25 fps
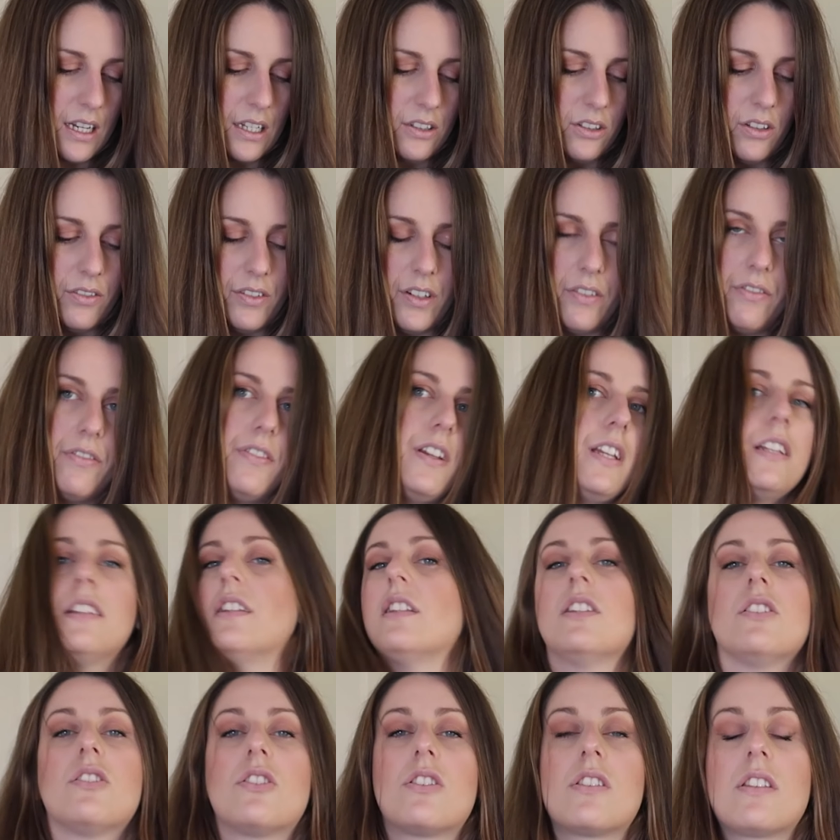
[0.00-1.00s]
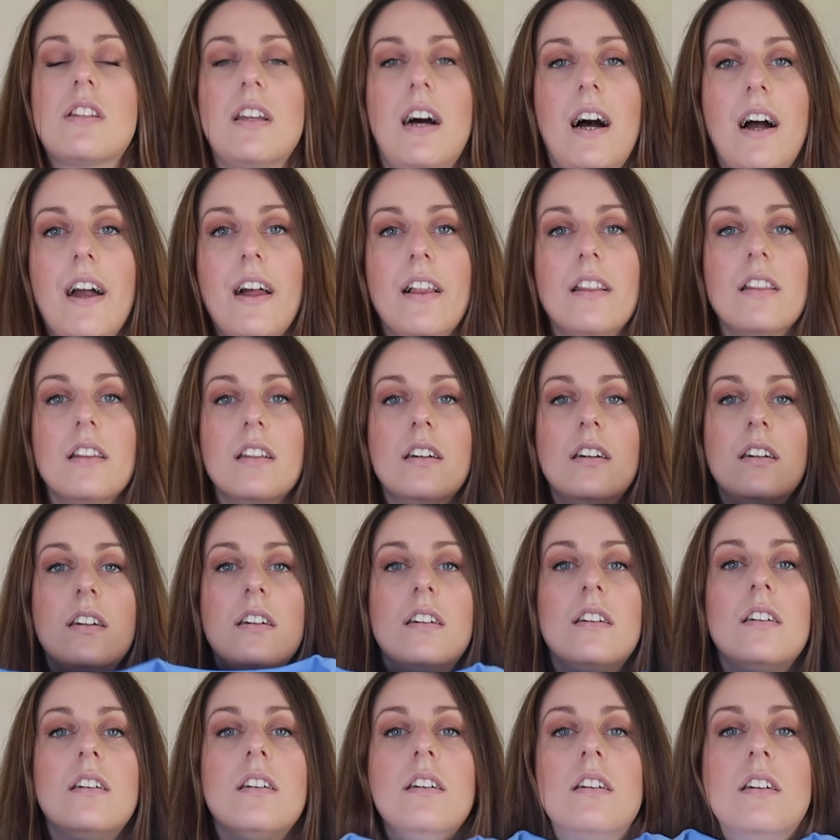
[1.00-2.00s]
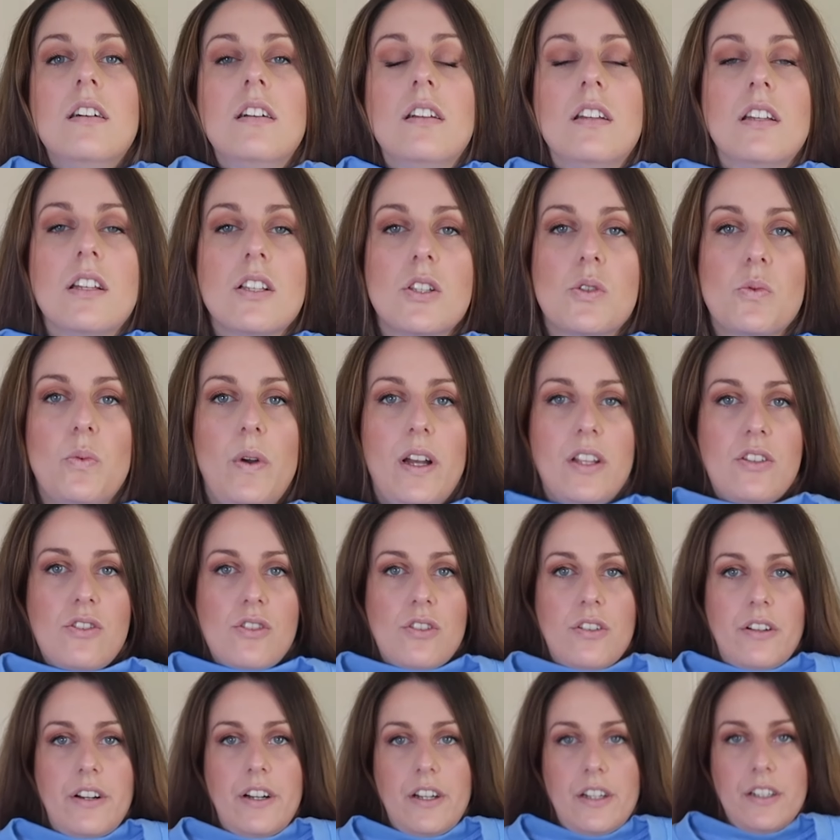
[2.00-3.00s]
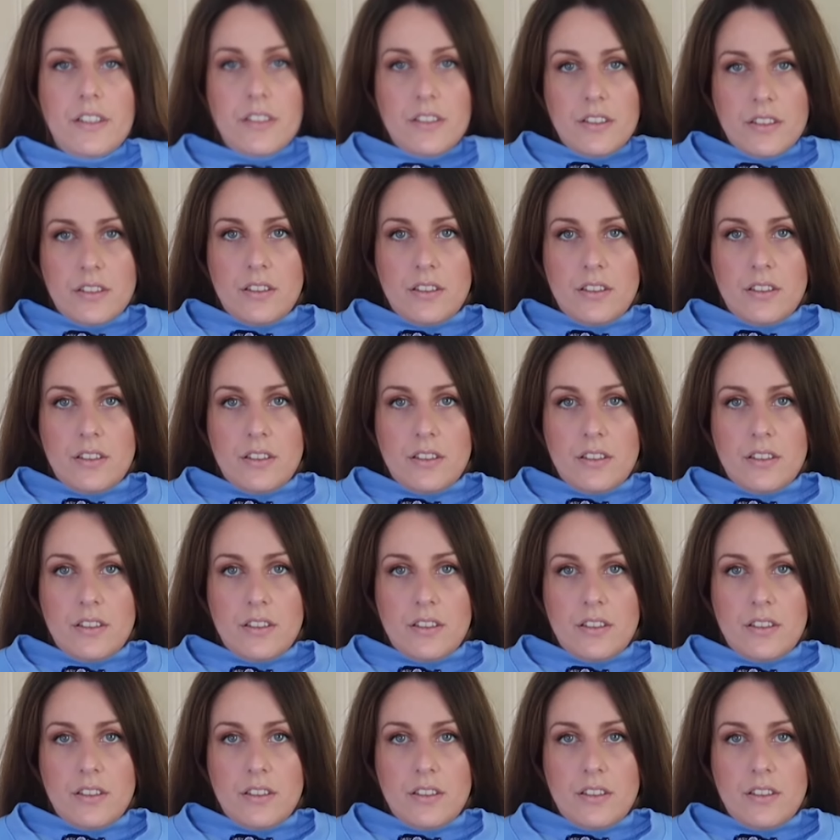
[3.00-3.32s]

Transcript: kind of a vintage style sweatshirt.